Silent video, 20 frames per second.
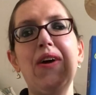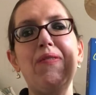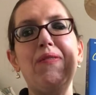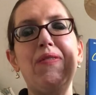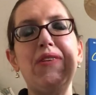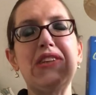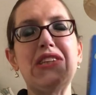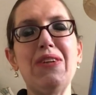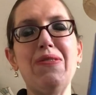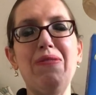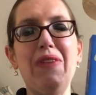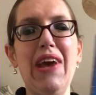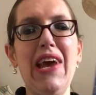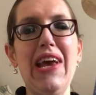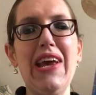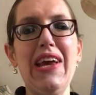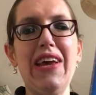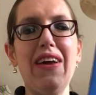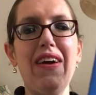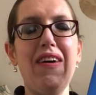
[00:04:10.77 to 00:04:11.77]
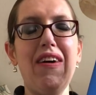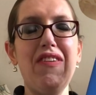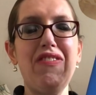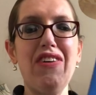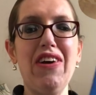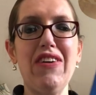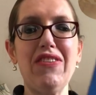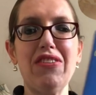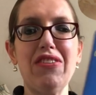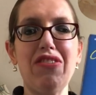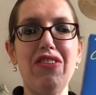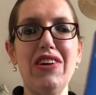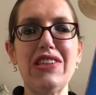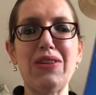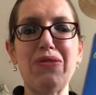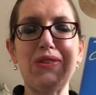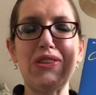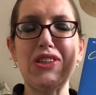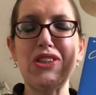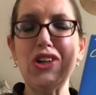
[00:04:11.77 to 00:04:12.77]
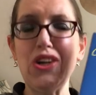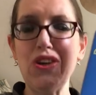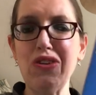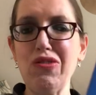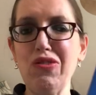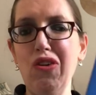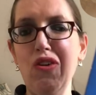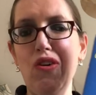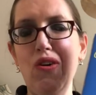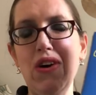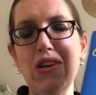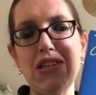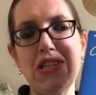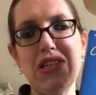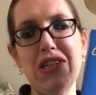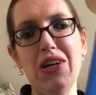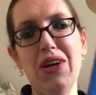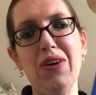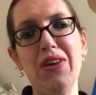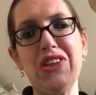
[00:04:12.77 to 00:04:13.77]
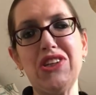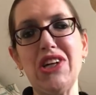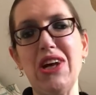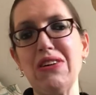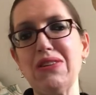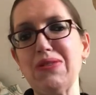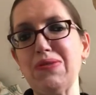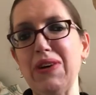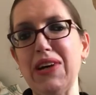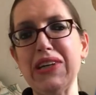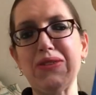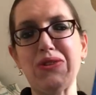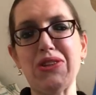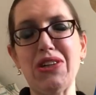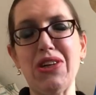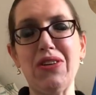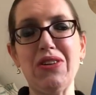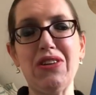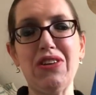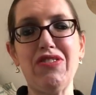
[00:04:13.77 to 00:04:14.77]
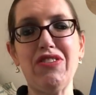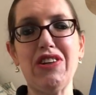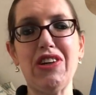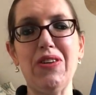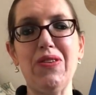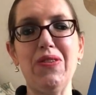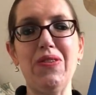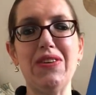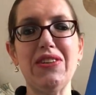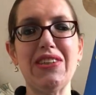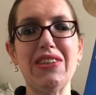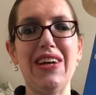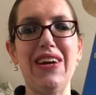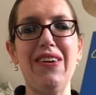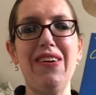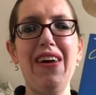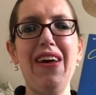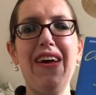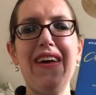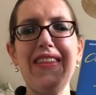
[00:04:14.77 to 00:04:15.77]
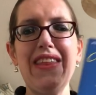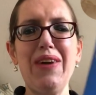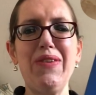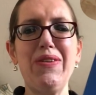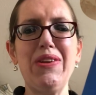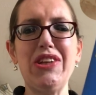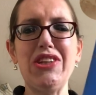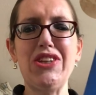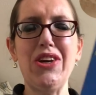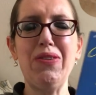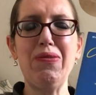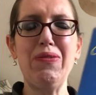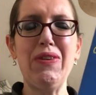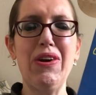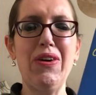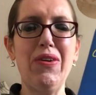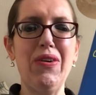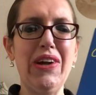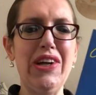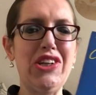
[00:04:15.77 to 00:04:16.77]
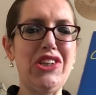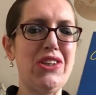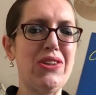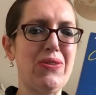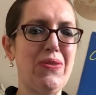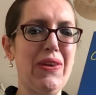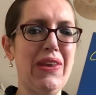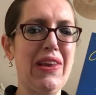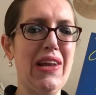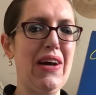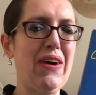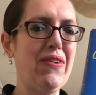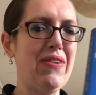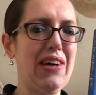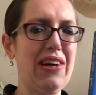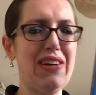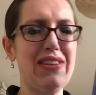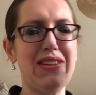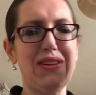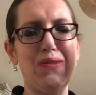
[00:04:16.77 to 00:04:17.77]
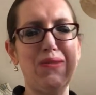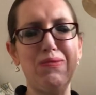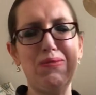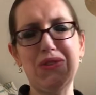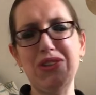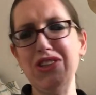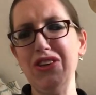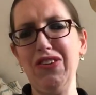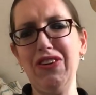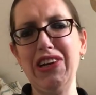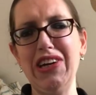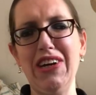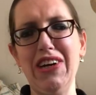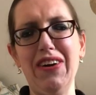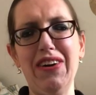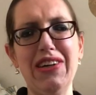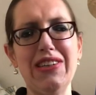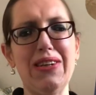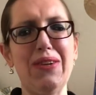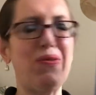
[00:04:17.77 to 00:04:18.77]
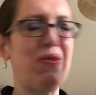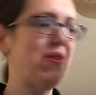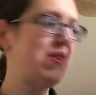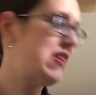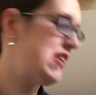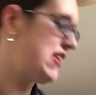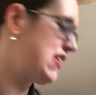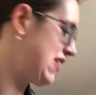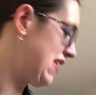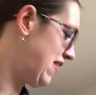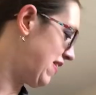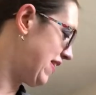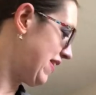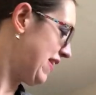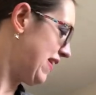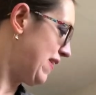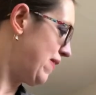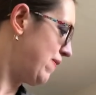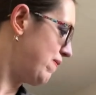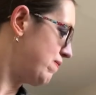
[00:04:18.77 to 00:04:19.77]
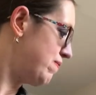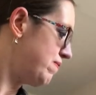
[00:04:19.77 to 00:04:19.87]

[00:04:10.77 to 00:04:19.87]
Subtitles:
but to me I found the writing was too raw and the chapter breaks was too difficult, so they were the two real issues with that on that. So I'm sorry guys, I wanted to like that.